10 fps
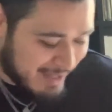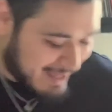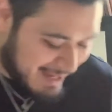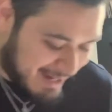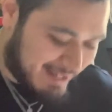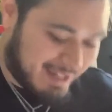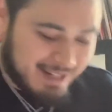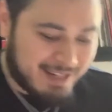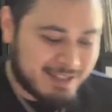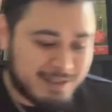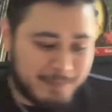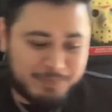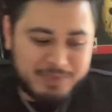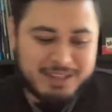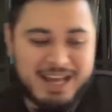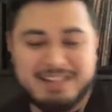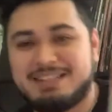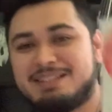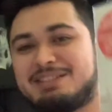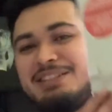and it is
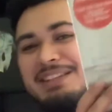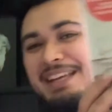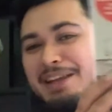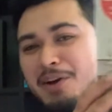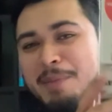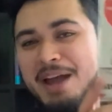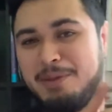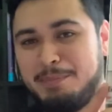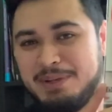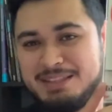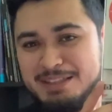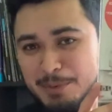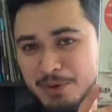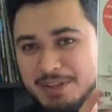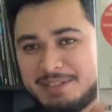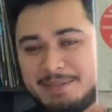Licensed to Ill by the Beastie Boys.